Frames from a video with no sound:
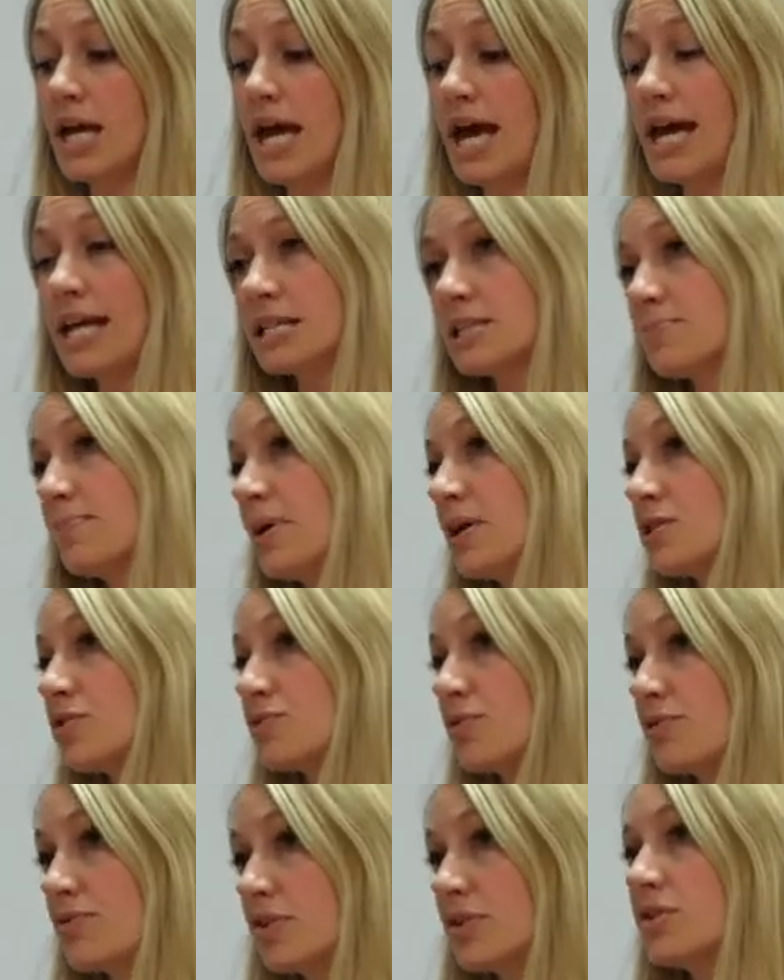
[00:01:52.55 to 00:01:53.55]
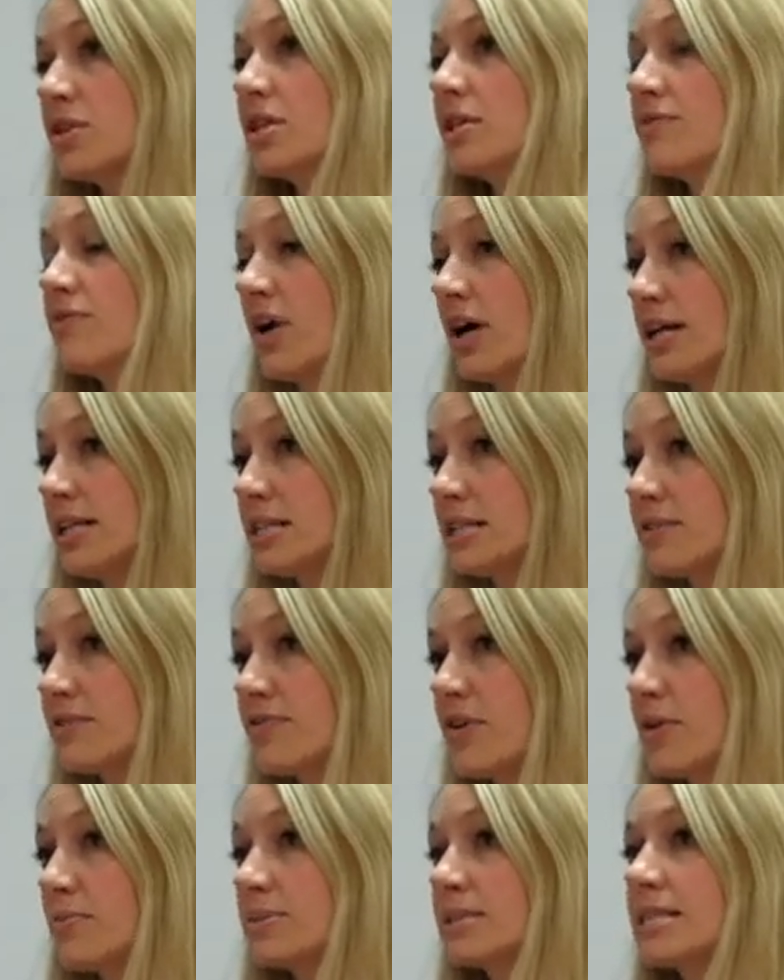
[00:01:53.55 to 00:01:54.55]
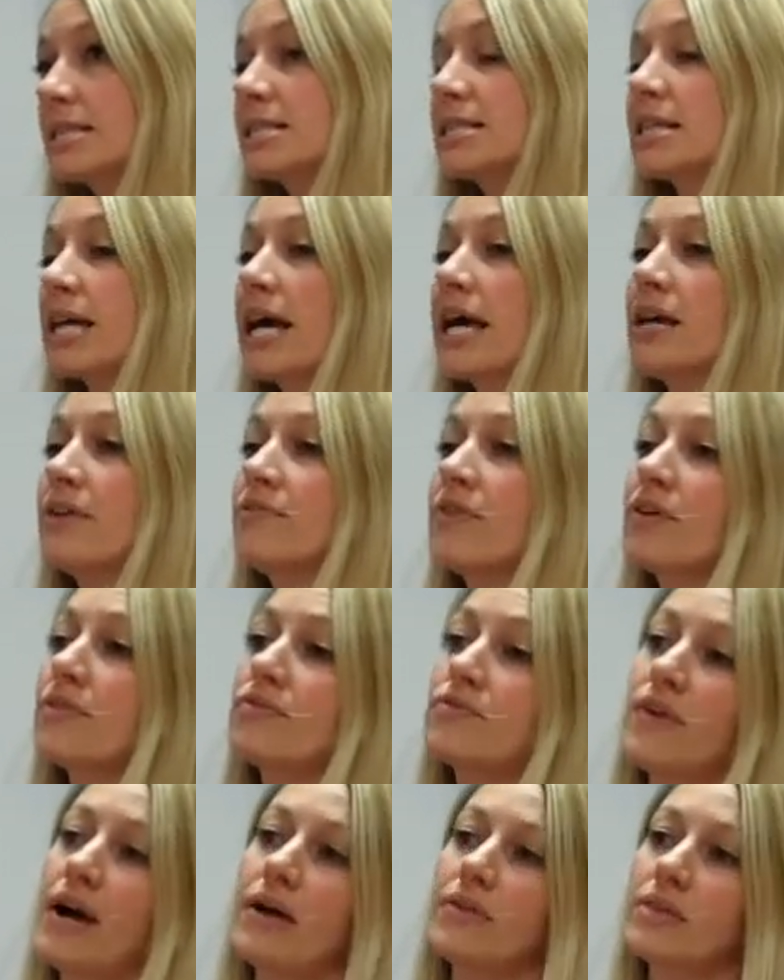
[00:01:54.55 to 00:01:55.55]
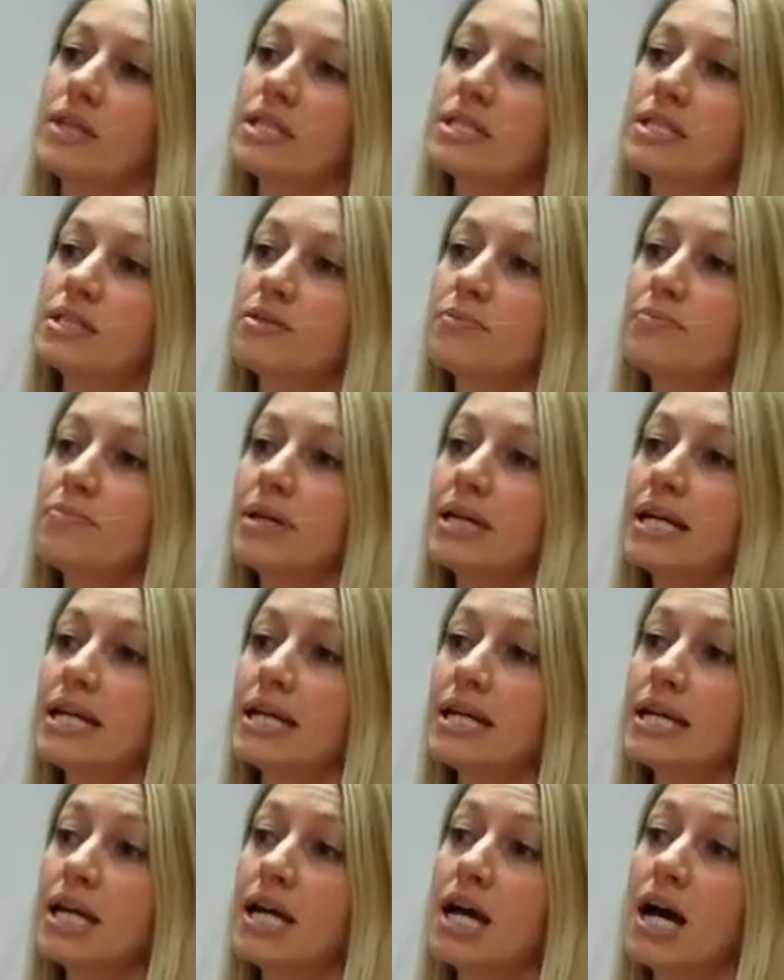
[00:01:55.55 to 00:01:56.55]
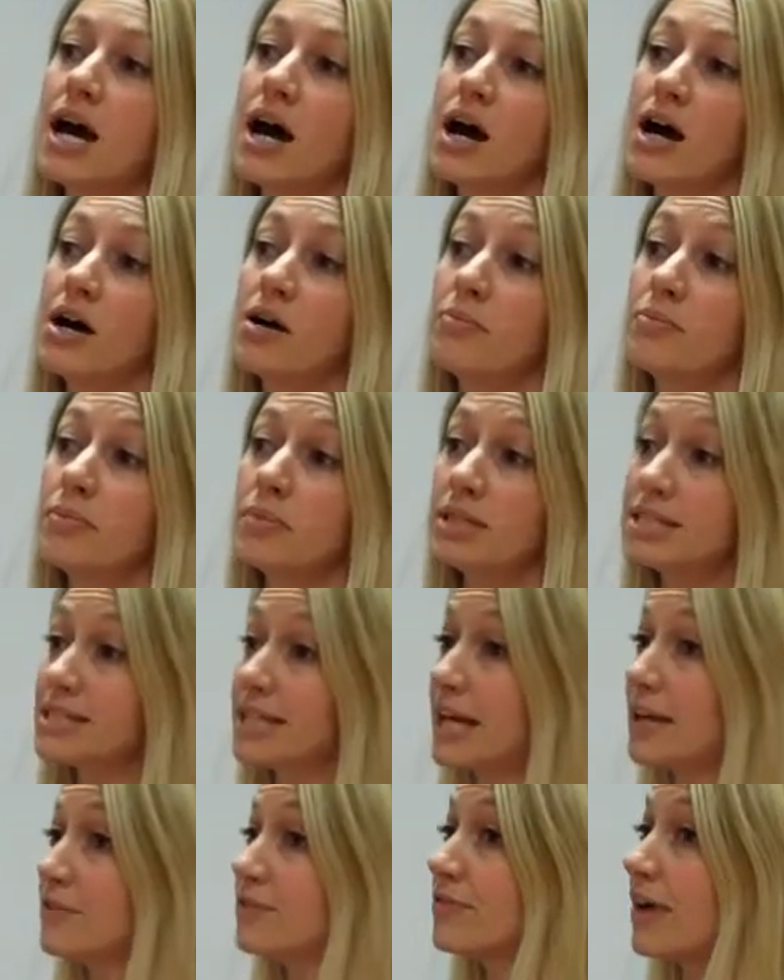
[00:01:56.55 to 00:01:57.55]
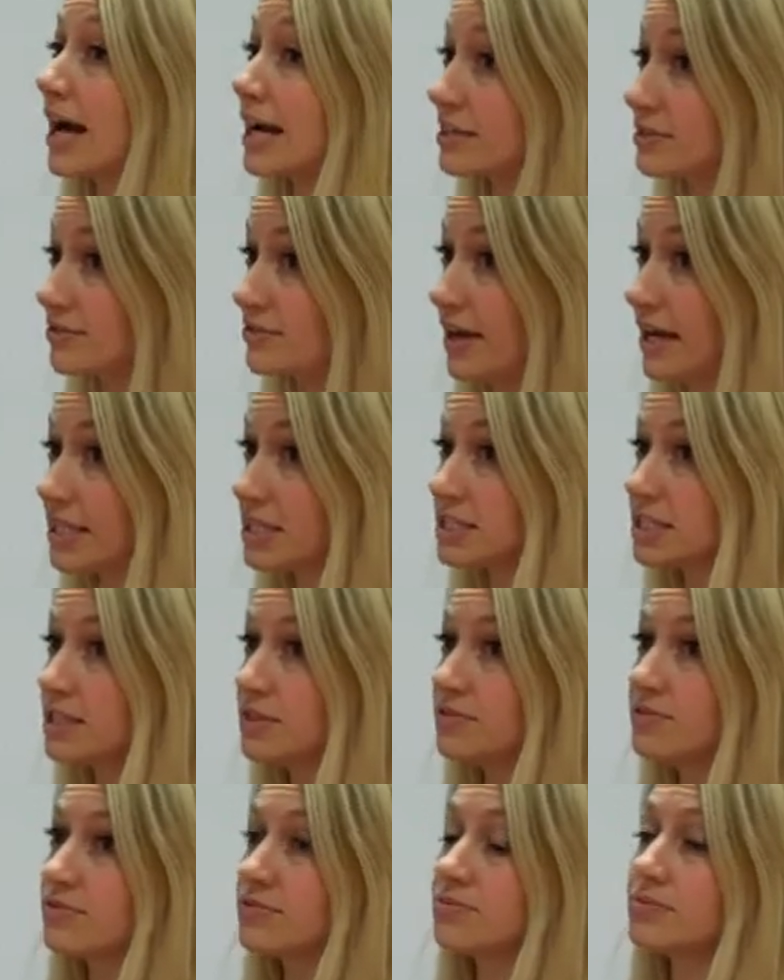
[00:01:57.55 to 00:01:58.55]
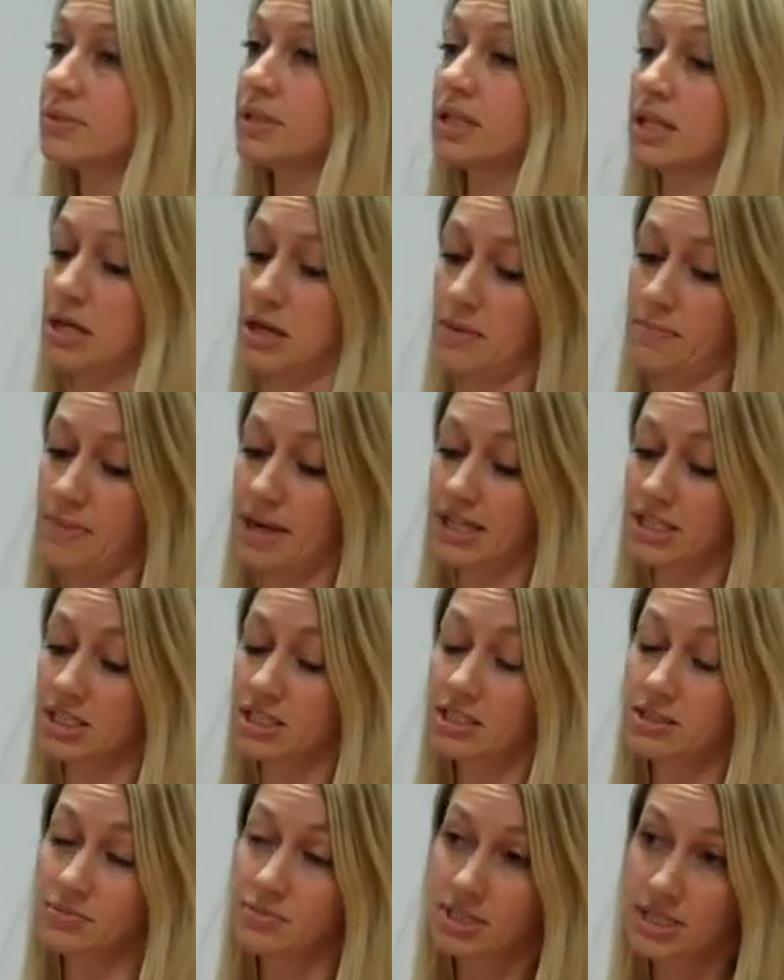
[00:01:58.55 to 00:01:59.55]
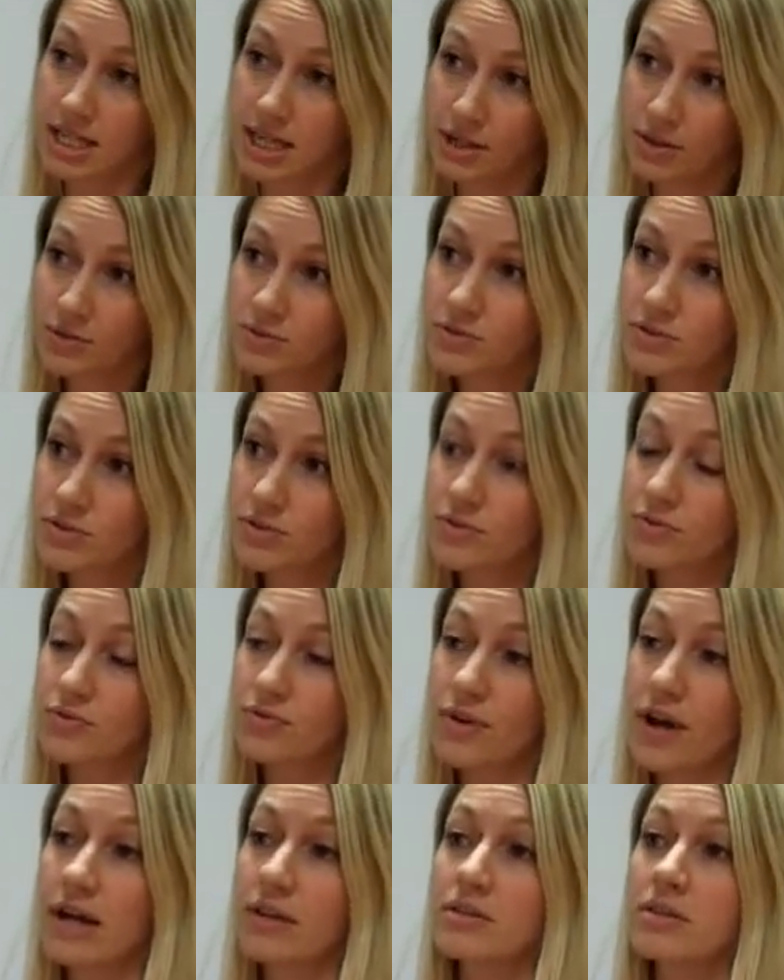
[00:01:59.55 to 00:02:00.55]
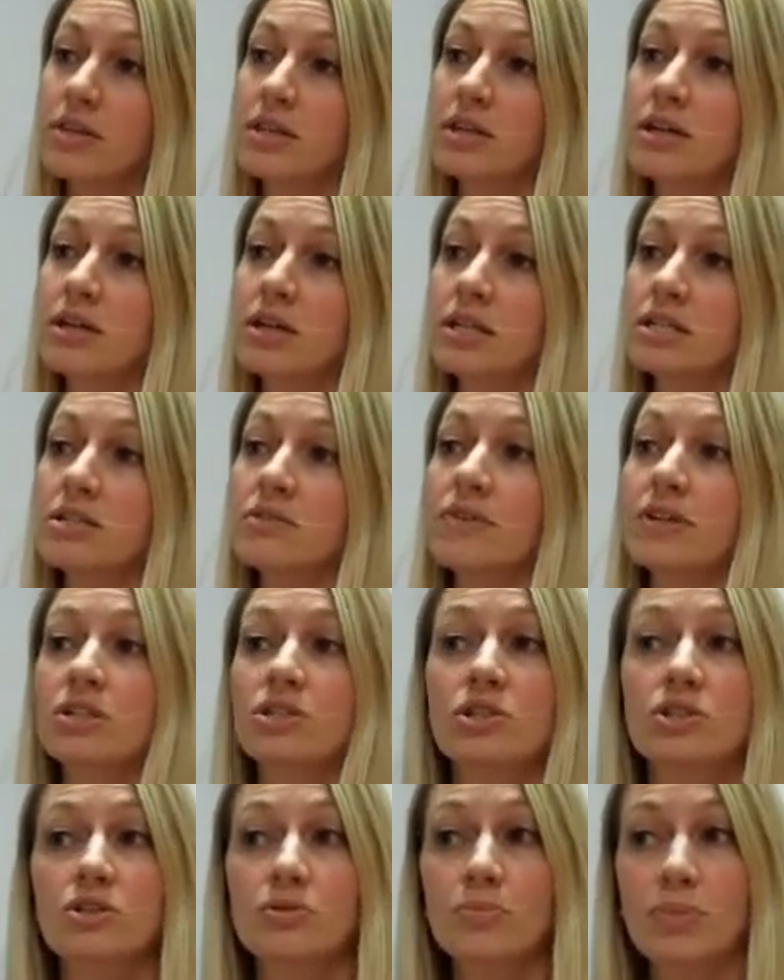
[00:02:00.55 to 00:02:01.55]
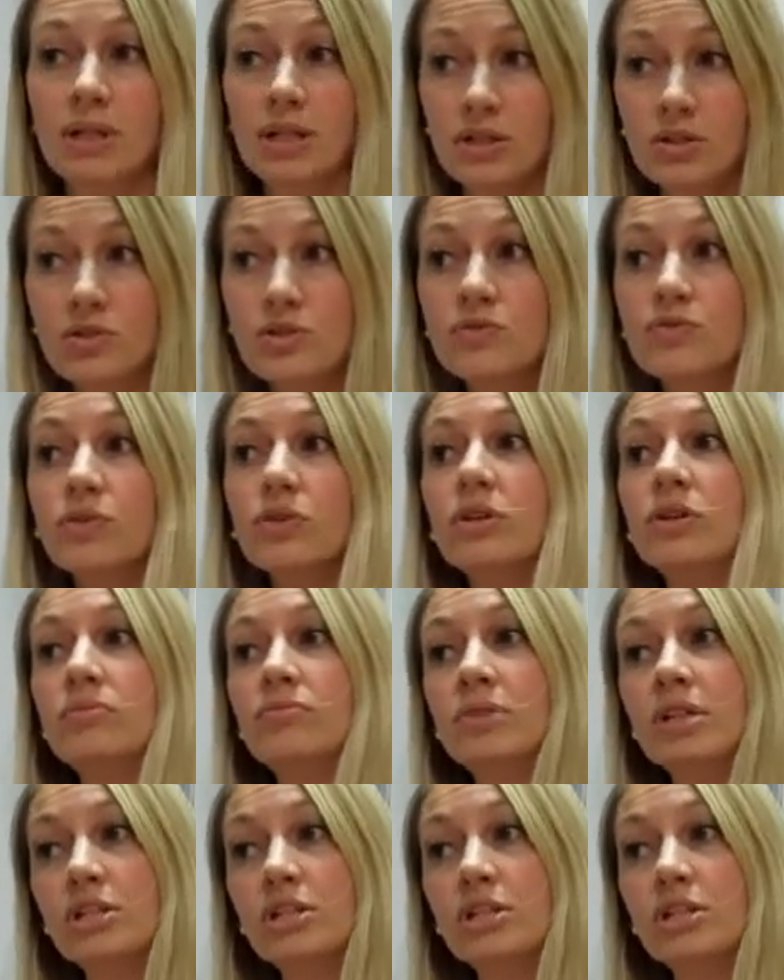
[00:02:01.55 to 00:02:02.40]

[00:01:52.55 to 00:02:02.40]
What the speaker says: Experts reviewed the advice that pharmacists gave and found this to be safe and effective. Patients themselves found the intervention to be useful and